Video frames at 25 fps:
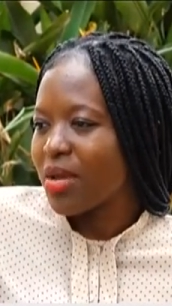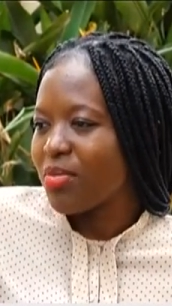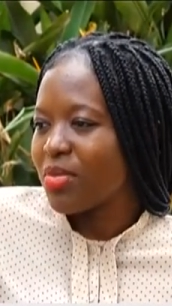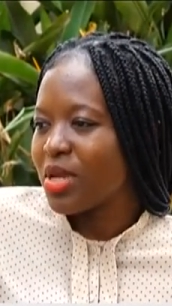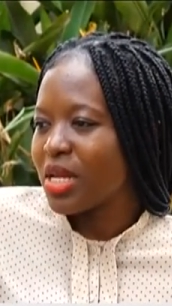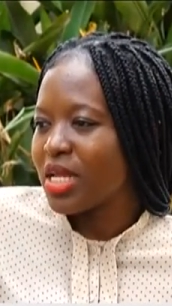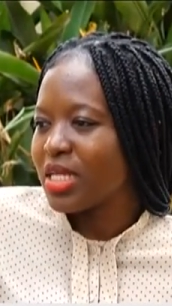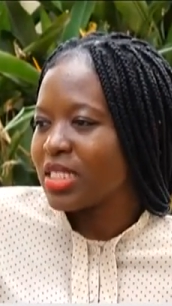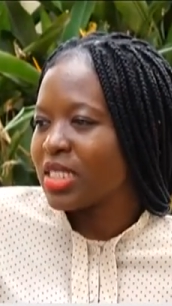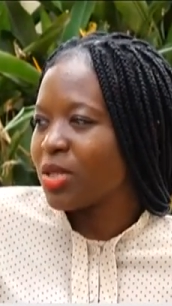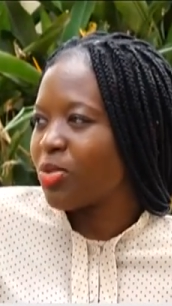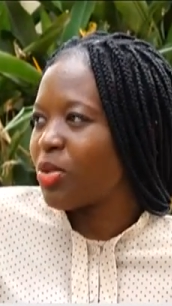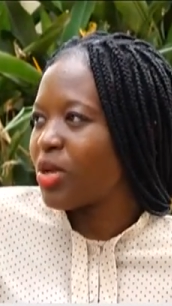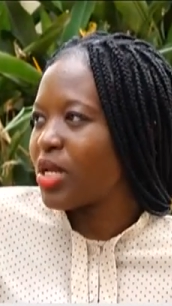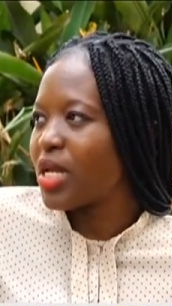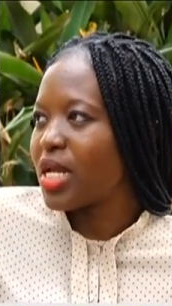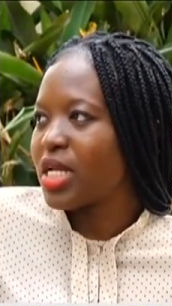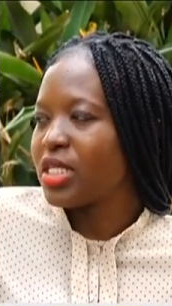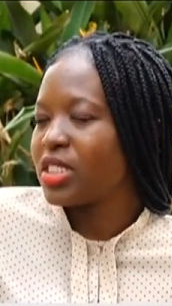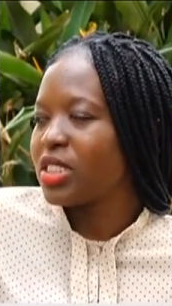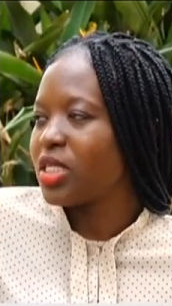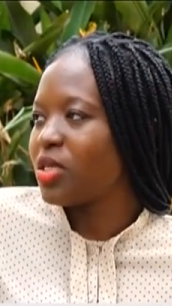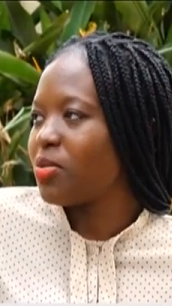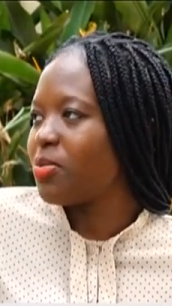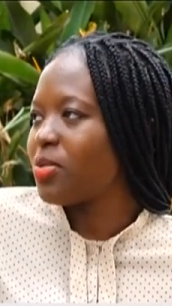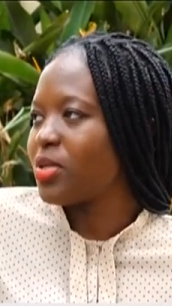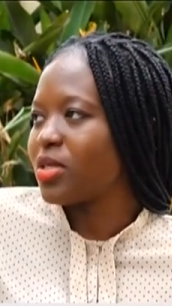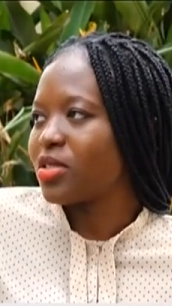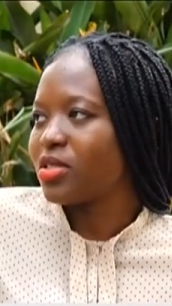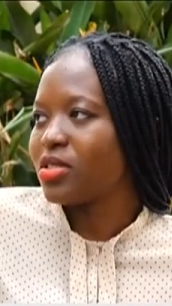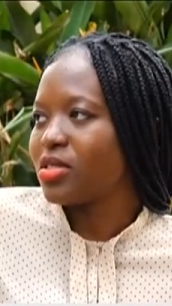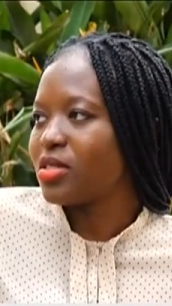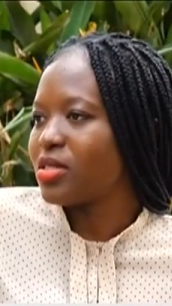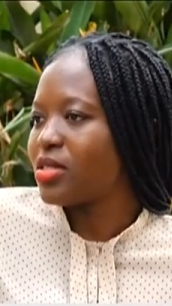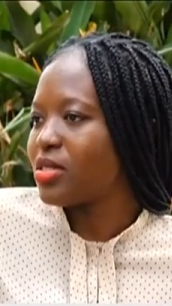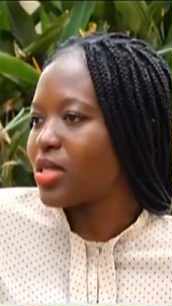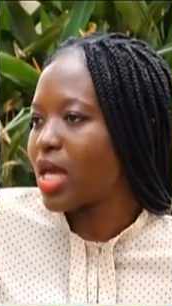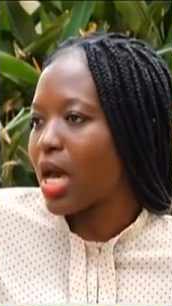I mean, entrepreneurship
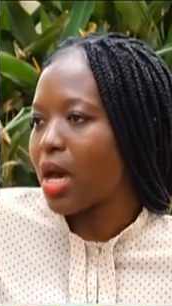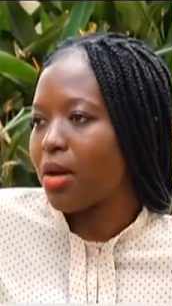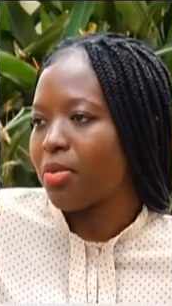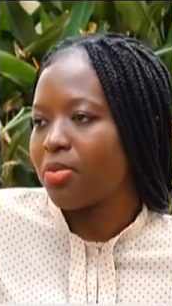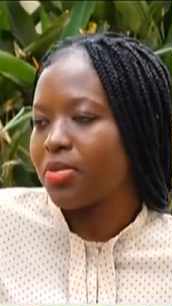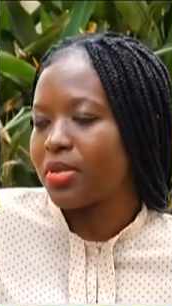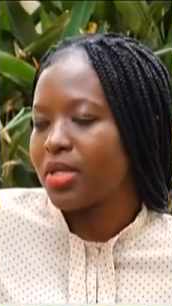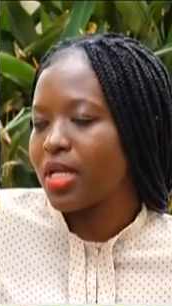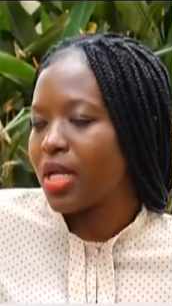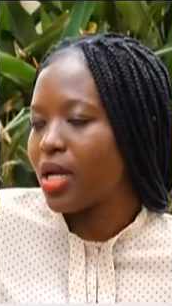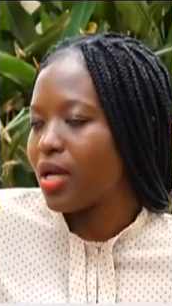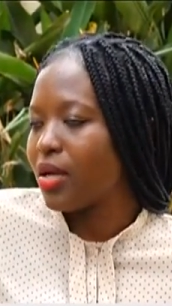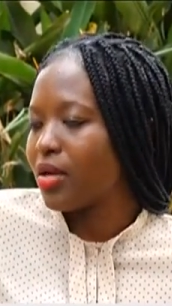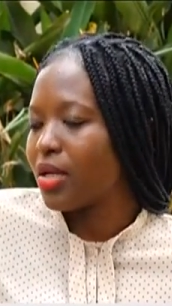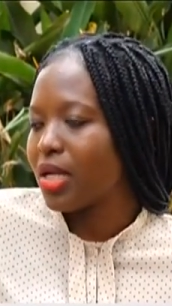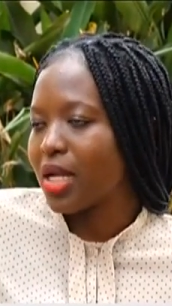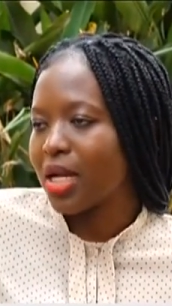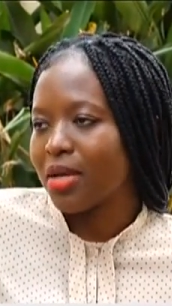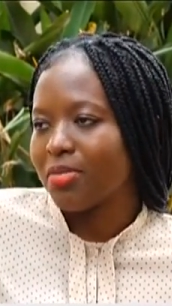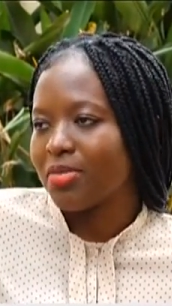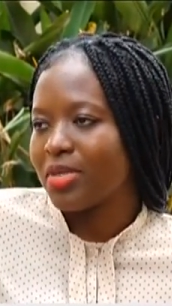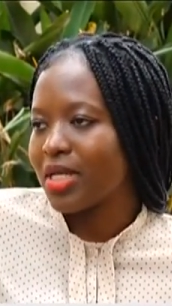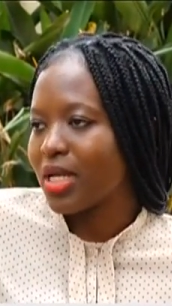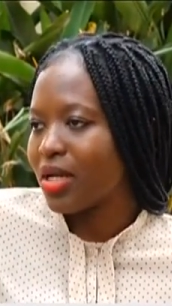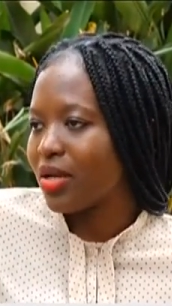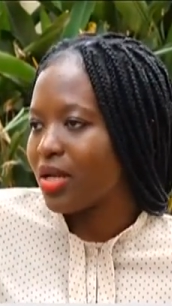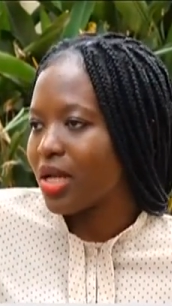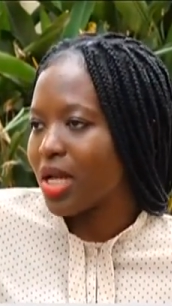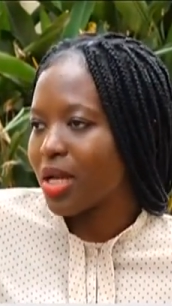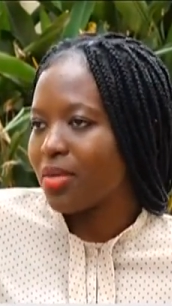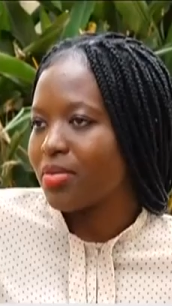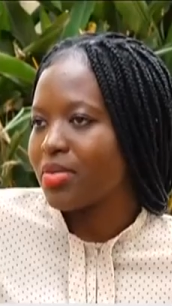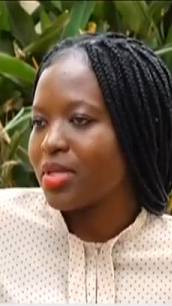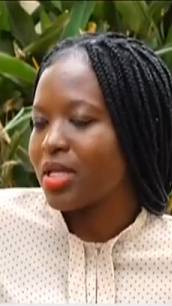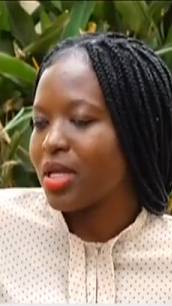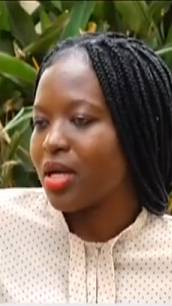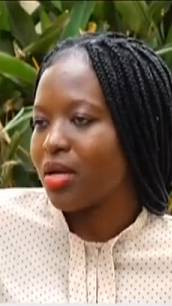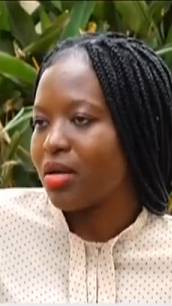is up, down, up, down,
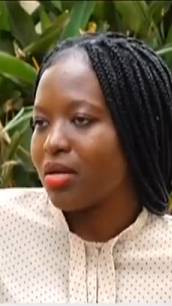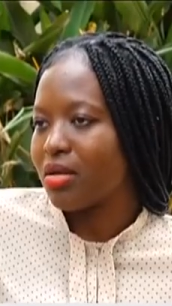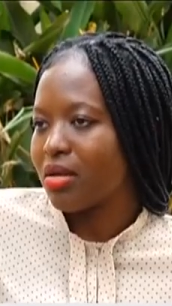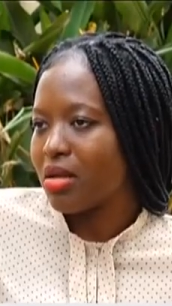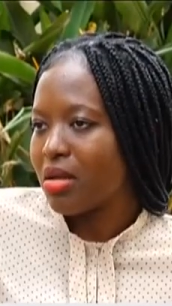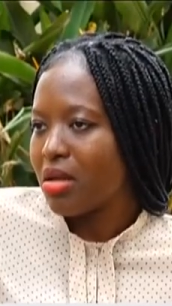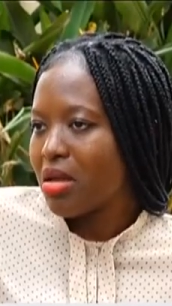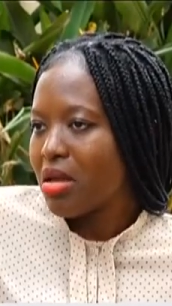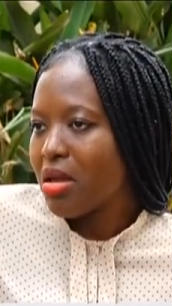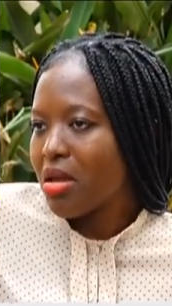up, down.